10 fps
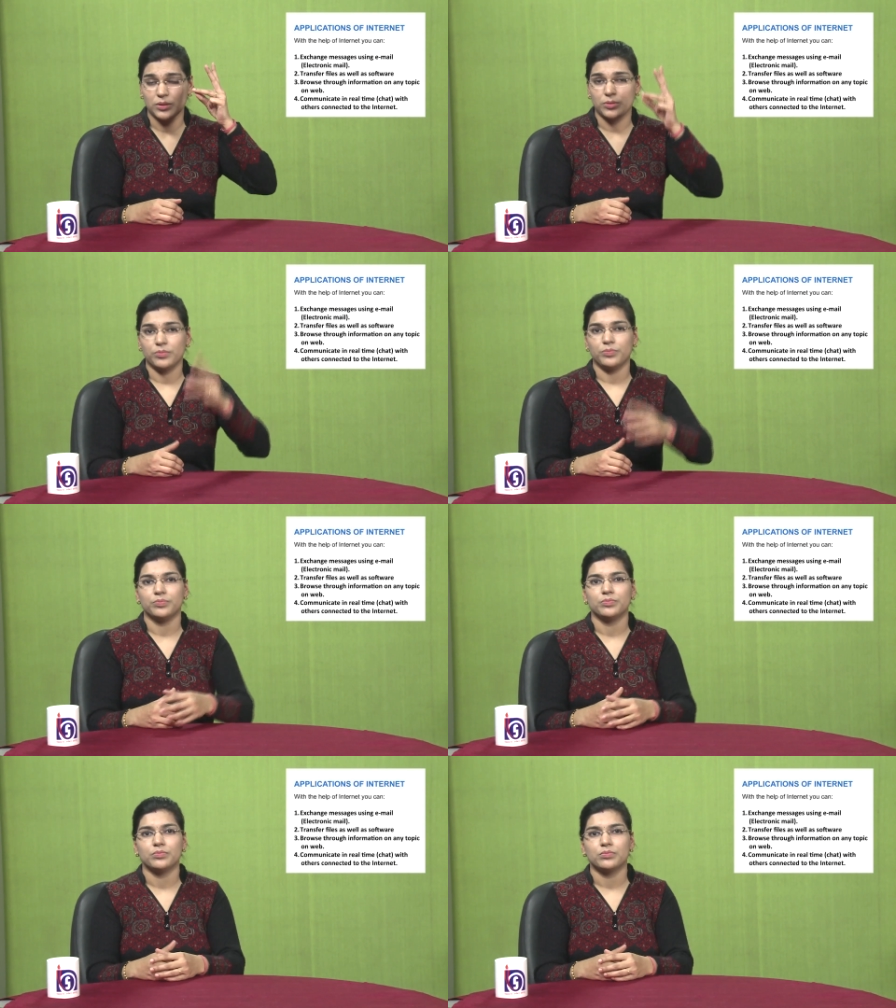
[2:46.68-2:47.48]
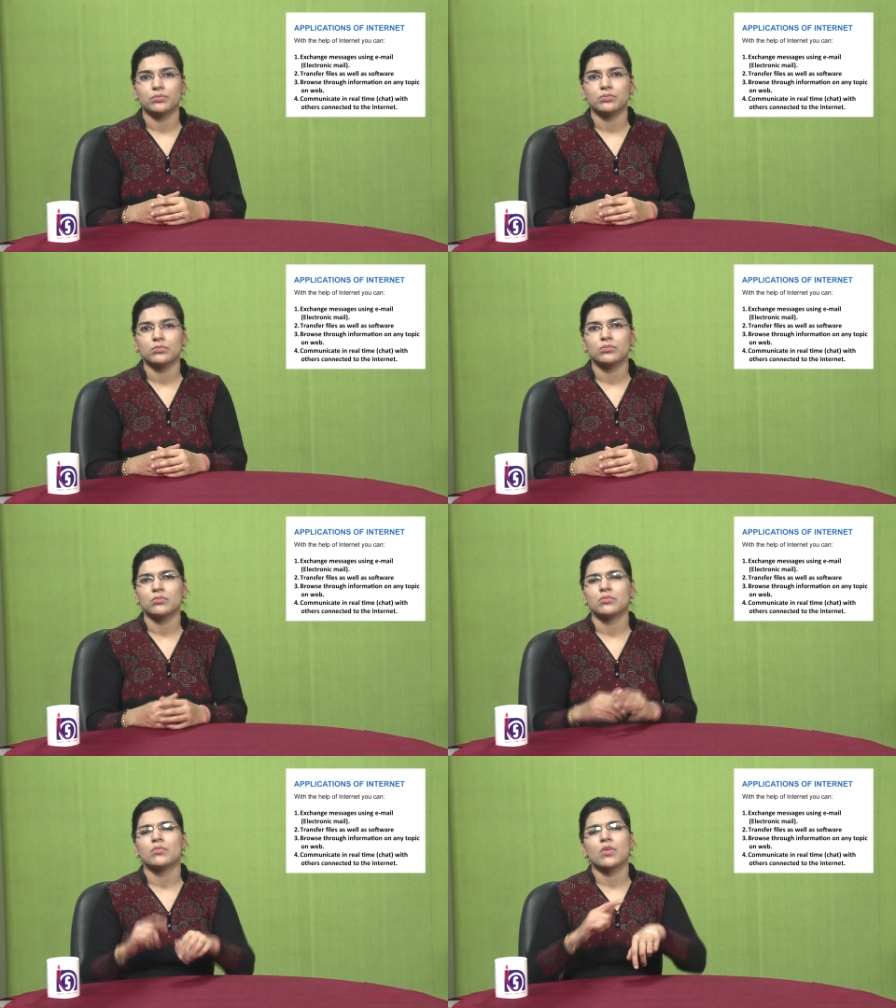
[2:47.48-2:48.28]
Third is
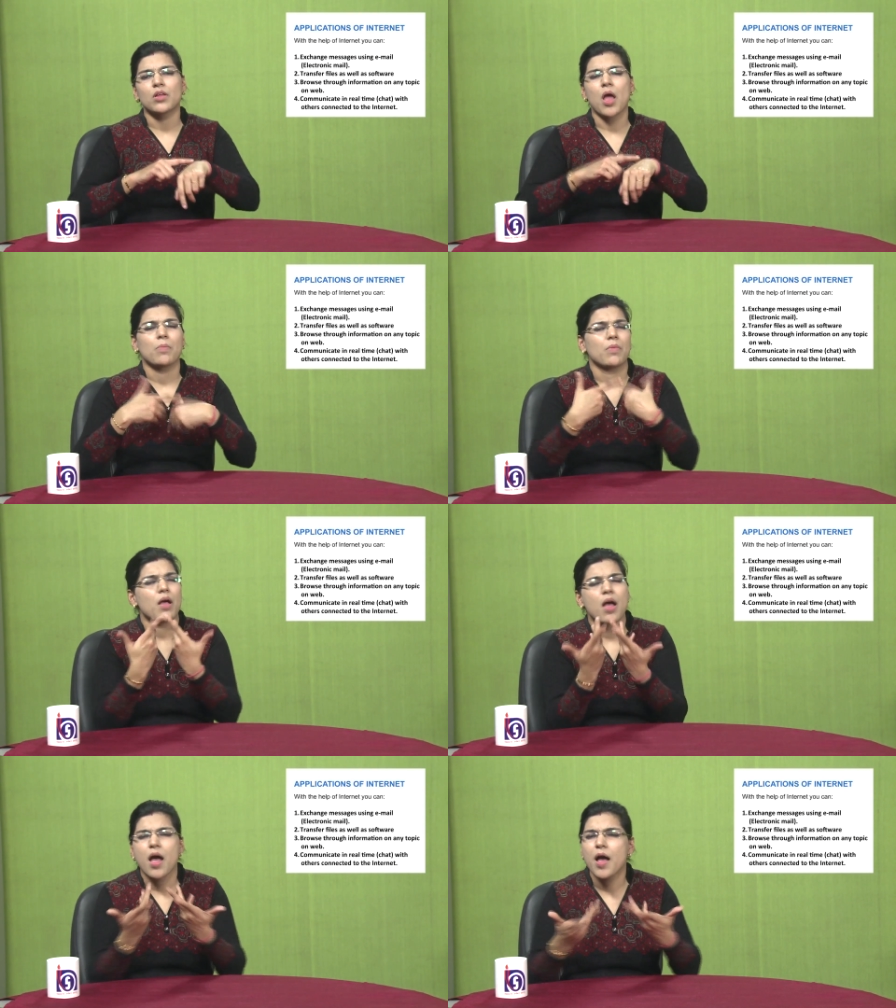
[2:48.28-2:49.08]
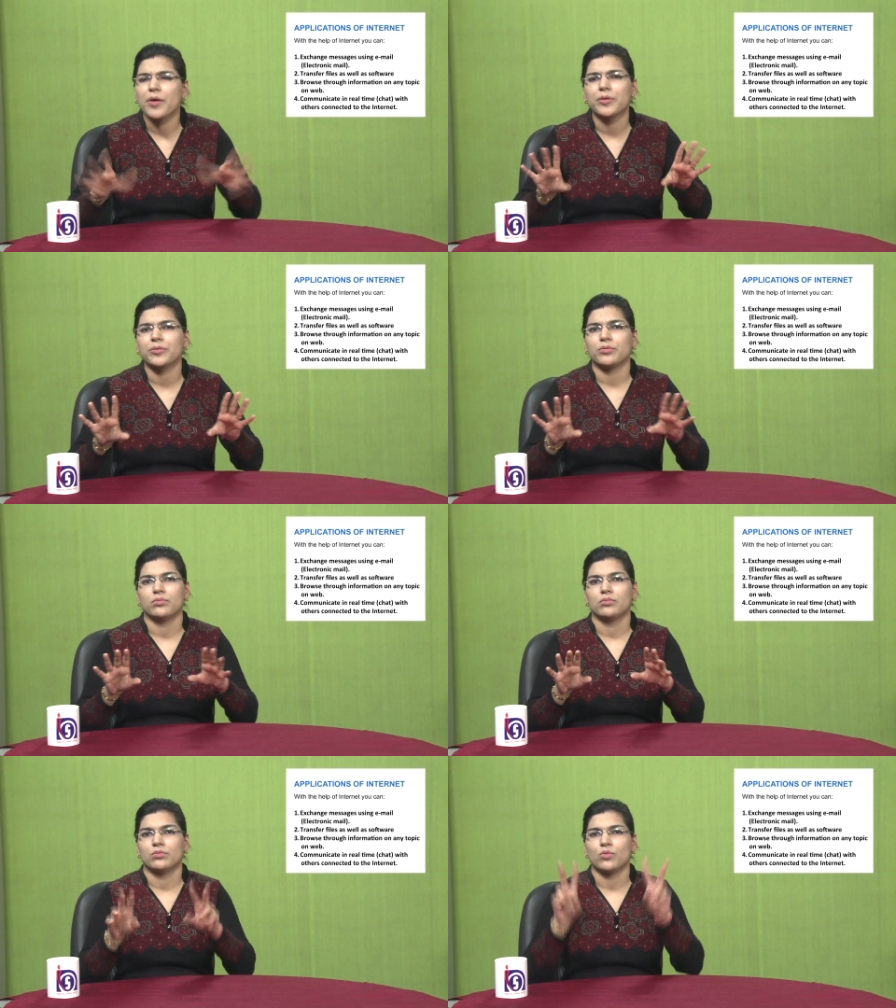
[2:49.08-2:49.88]
you can browse
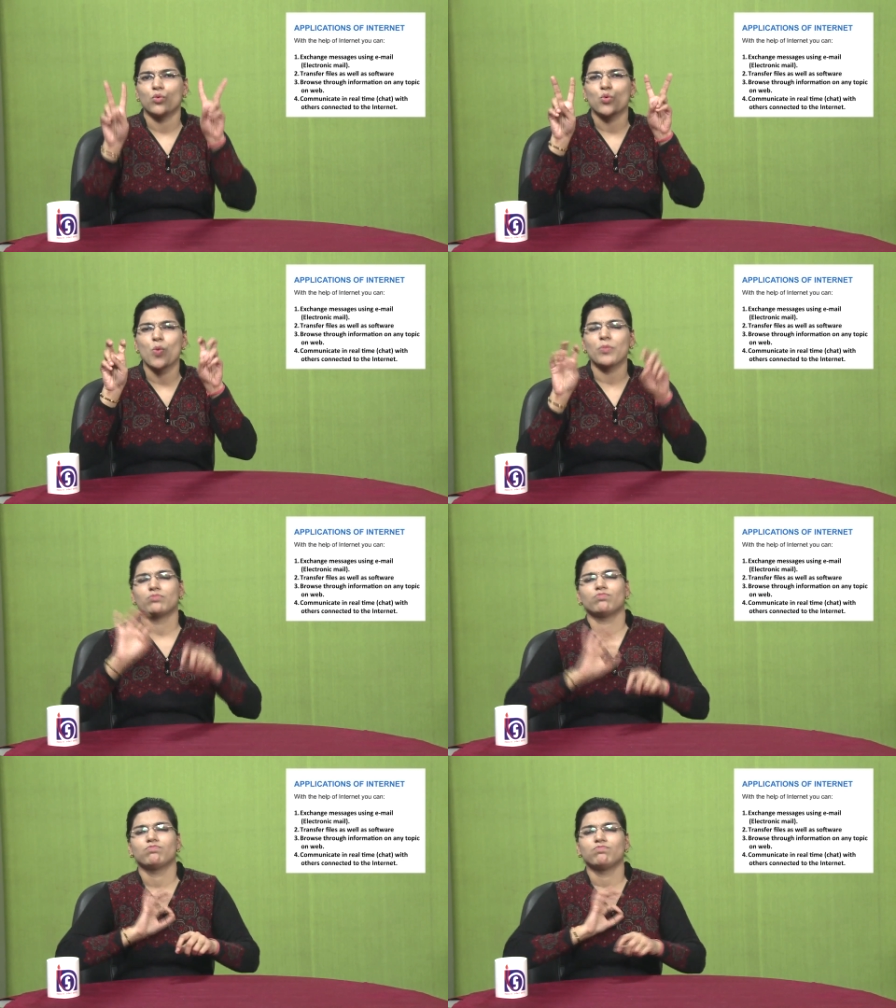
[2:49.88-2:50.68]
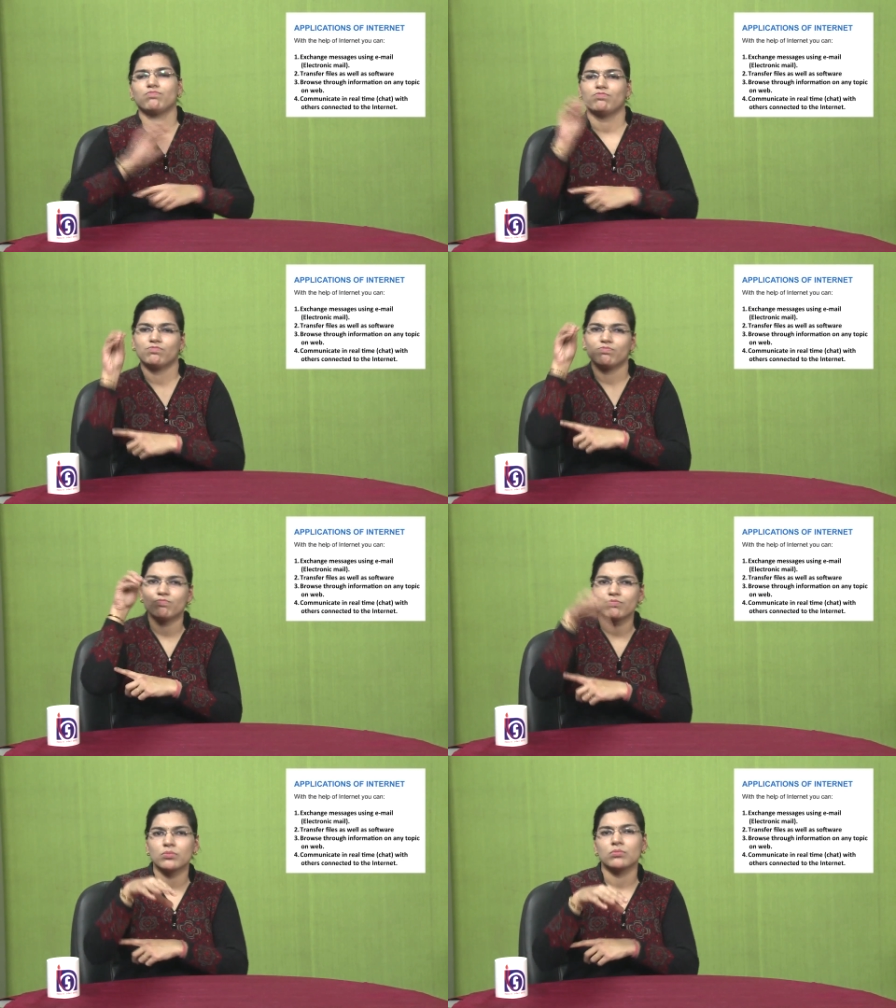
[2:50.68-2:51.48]
through information on
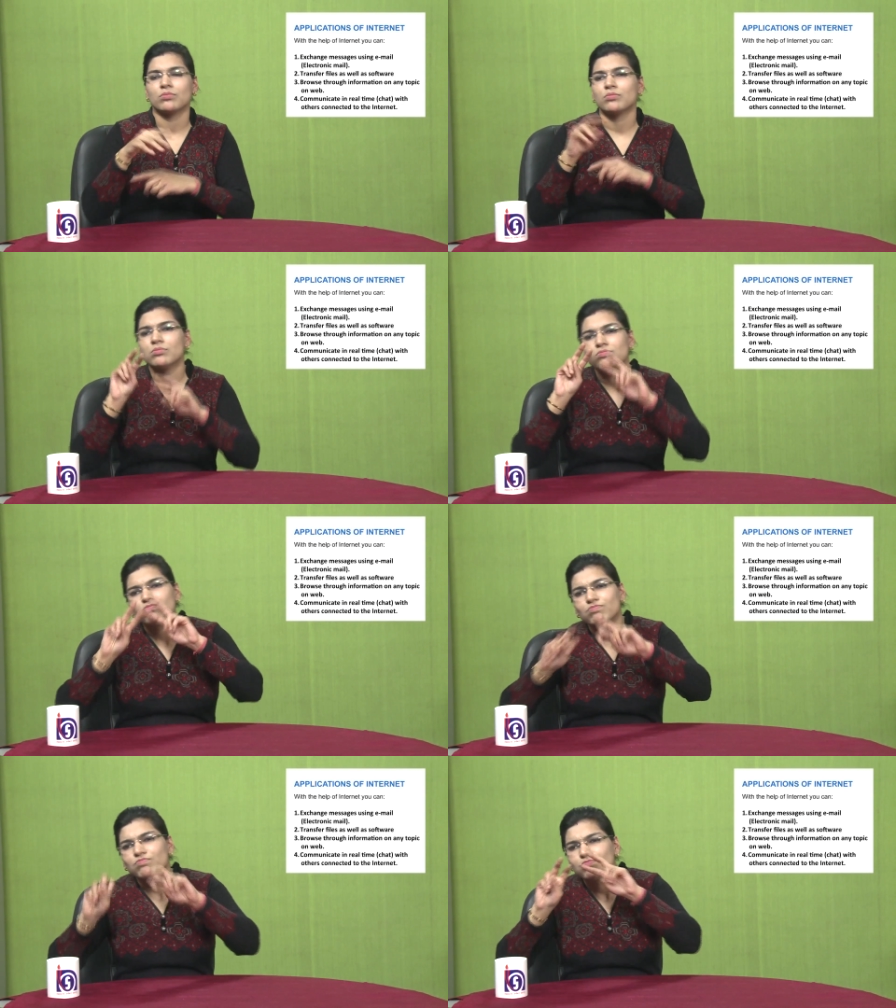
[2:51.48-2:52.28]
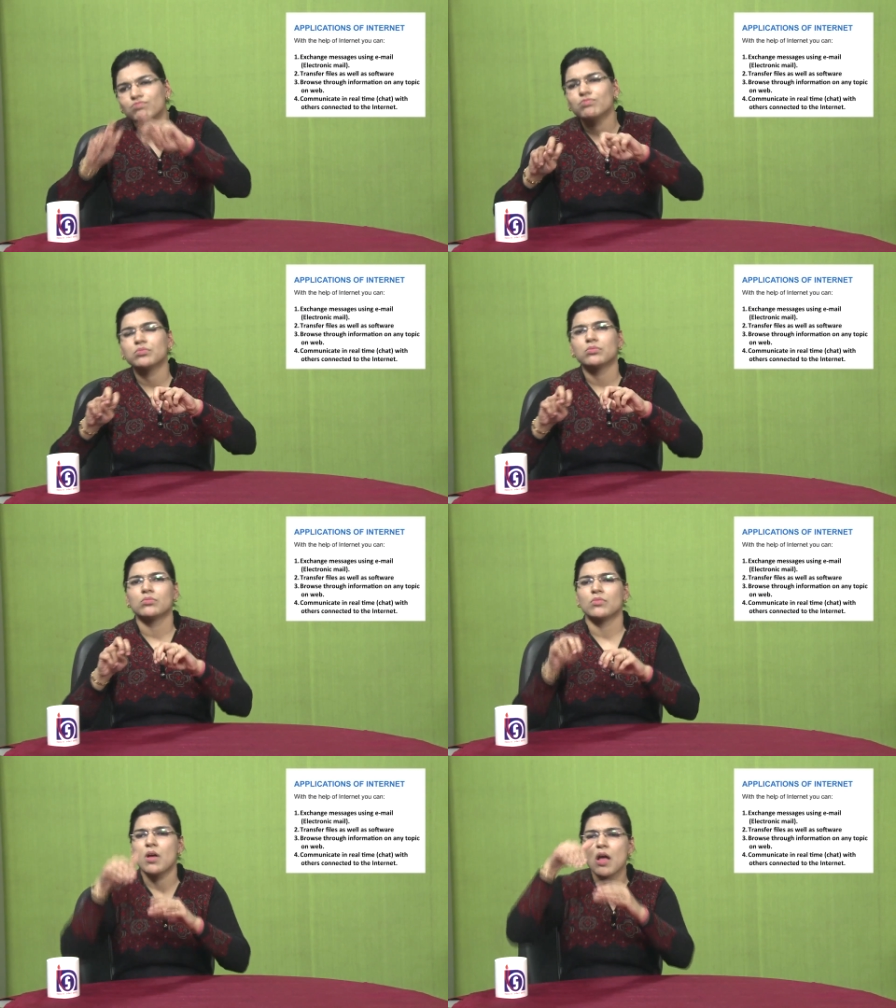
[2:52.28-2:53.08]
any topic
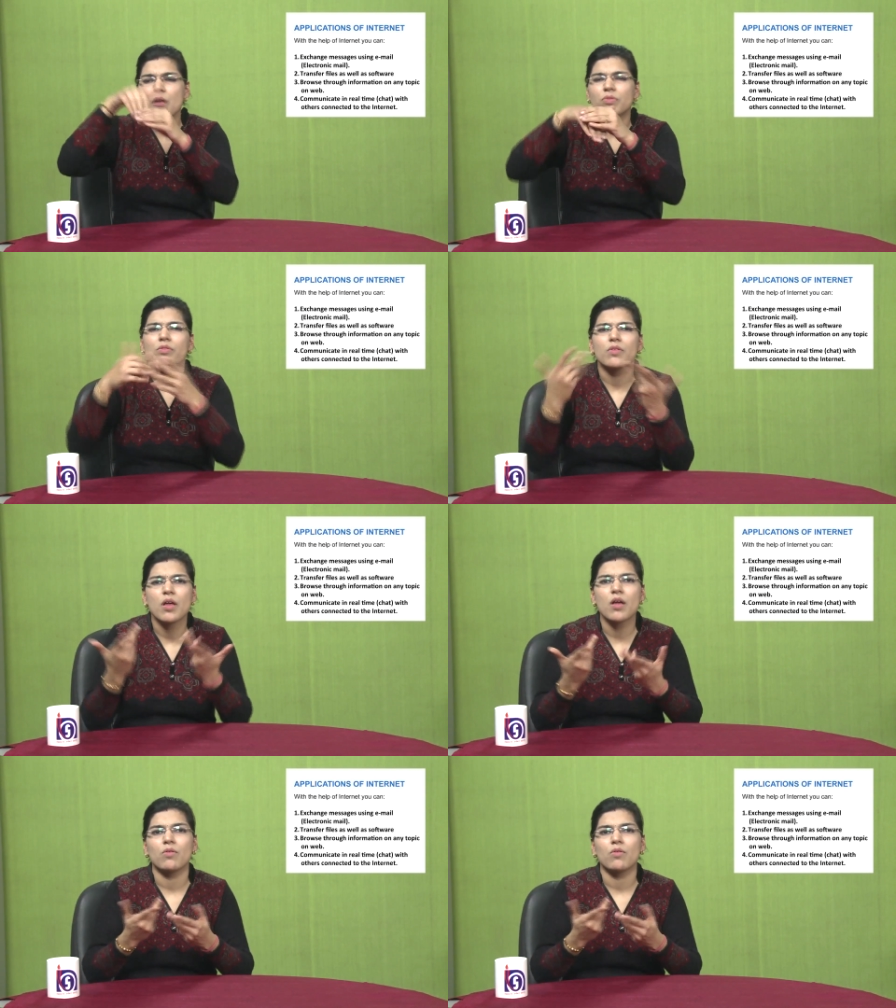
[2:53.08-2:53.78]
on your web.